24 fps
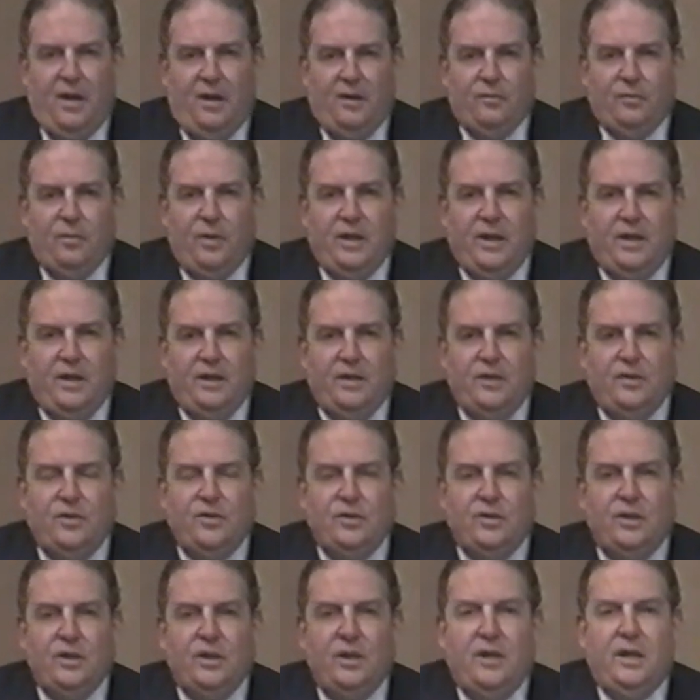
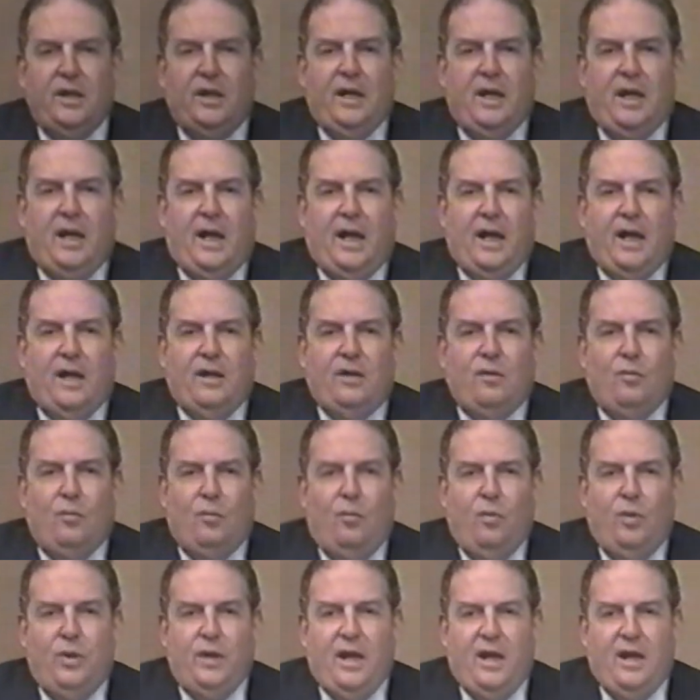range, and
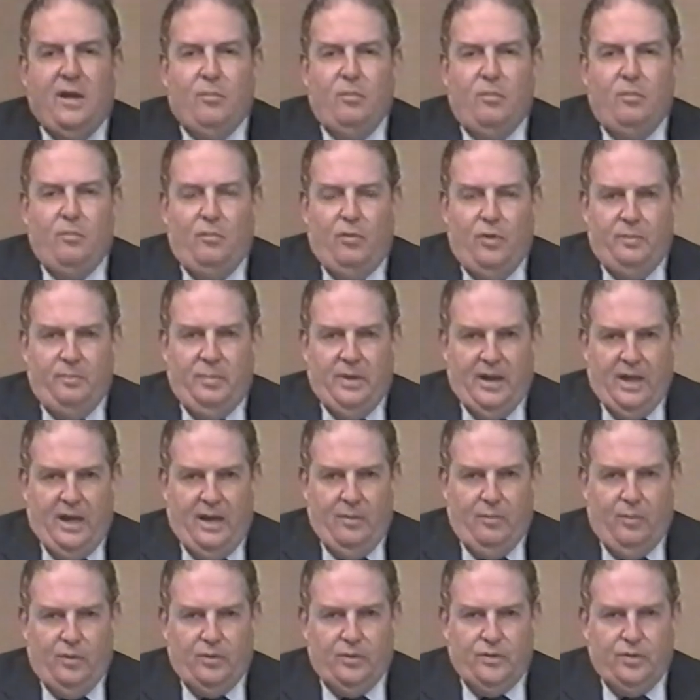would be
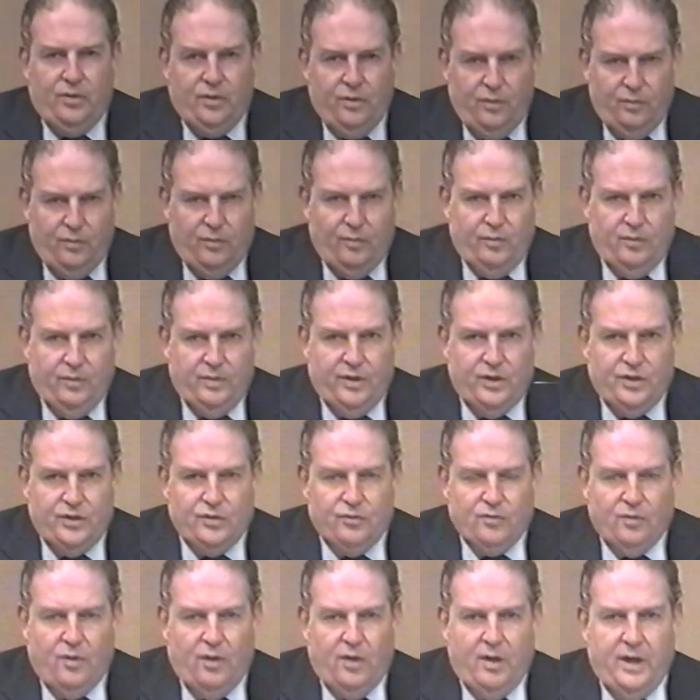able to
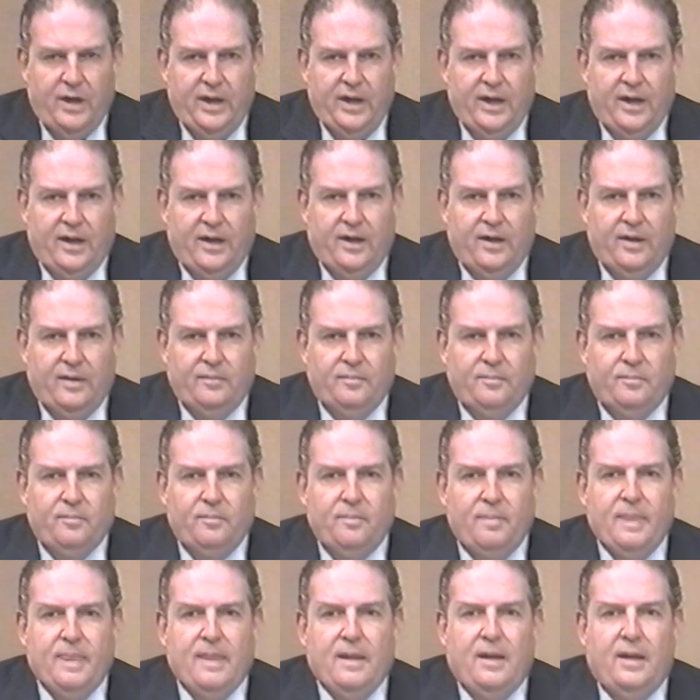destroy
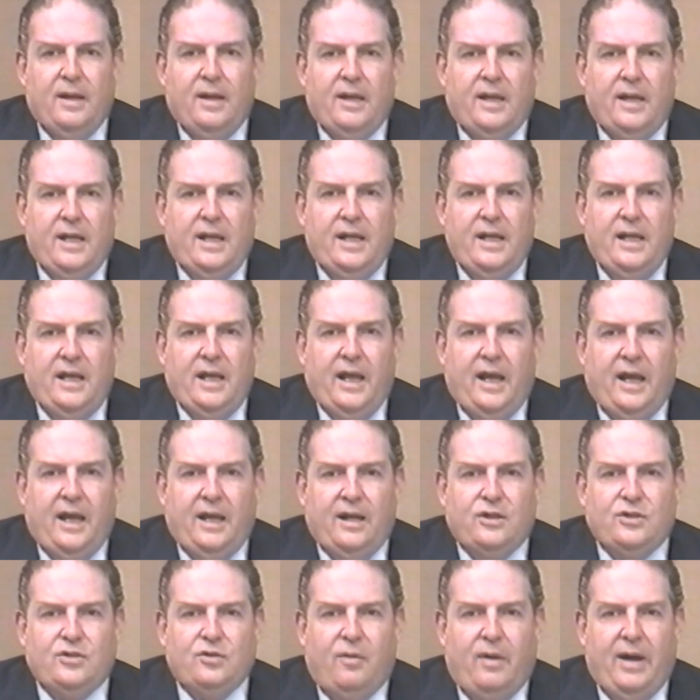any
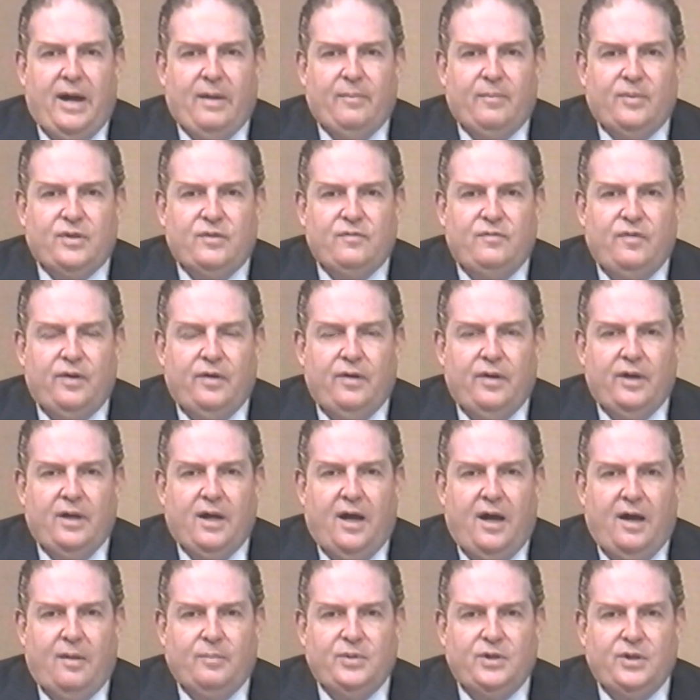exo-atmospheric
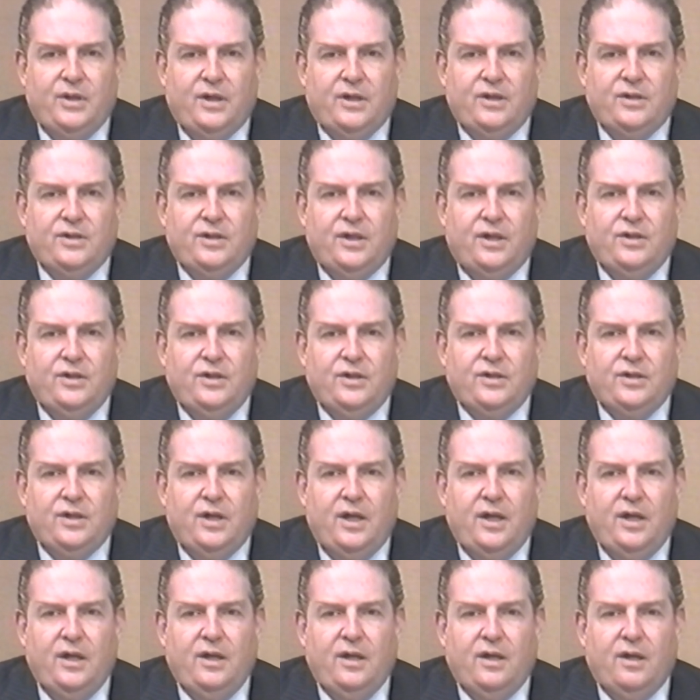object such as
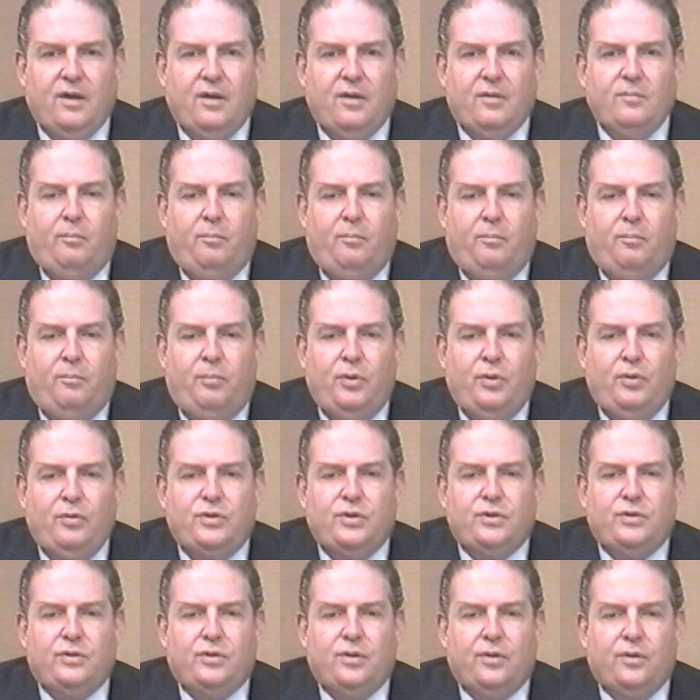a
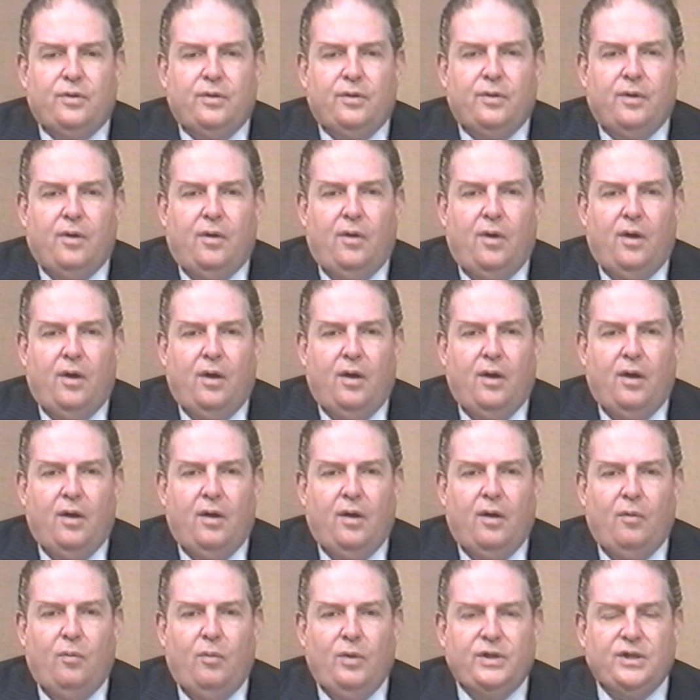booster
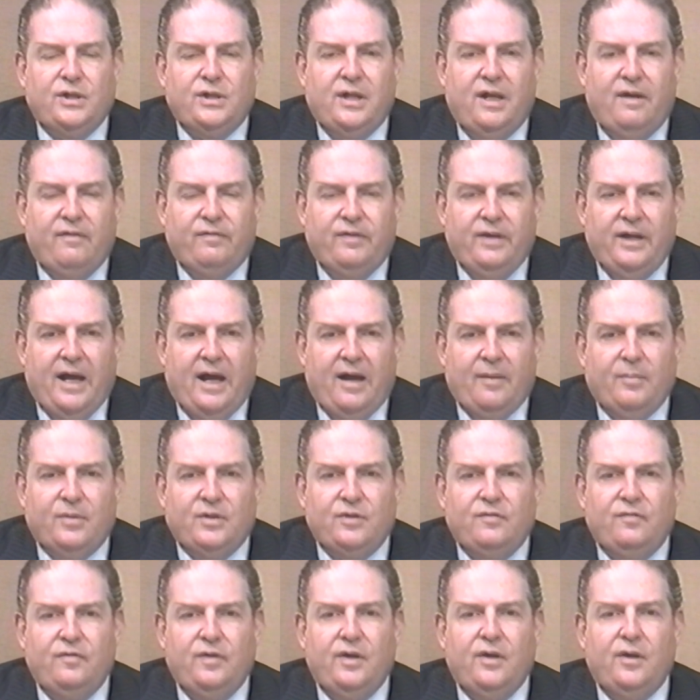which has left the
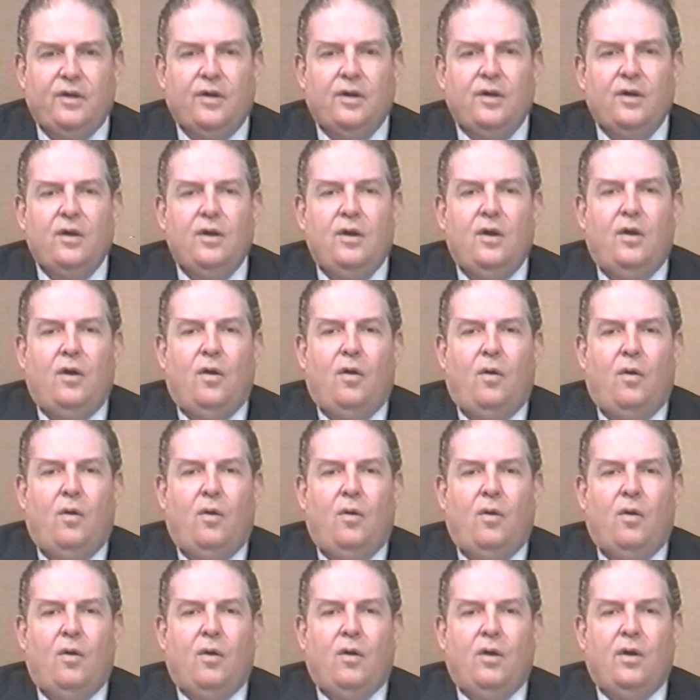atmosphere,
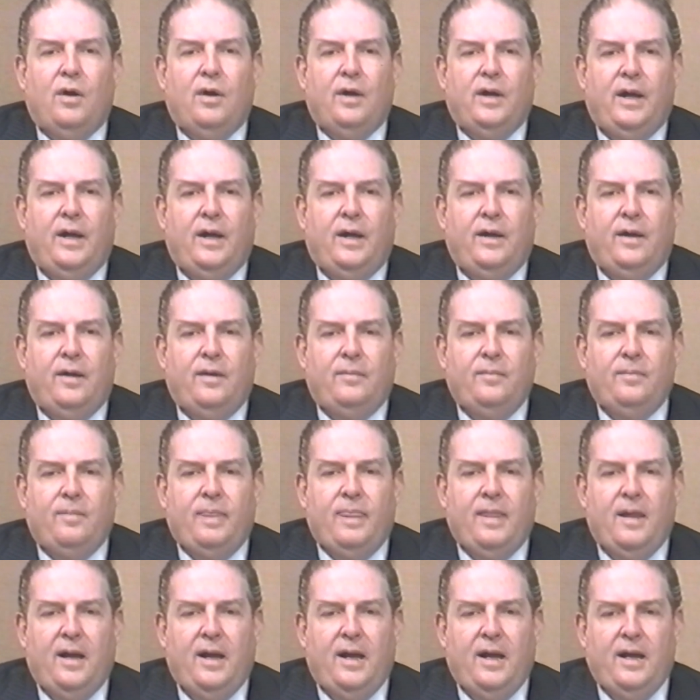or
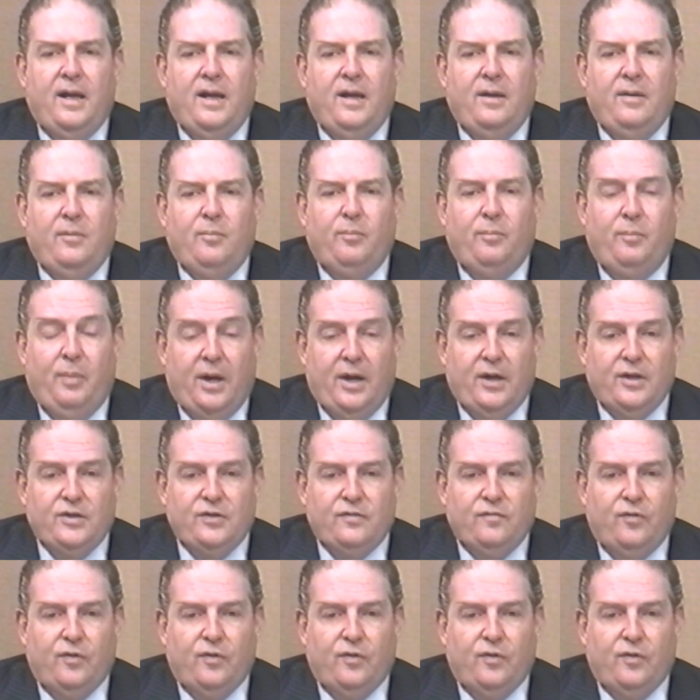a bus for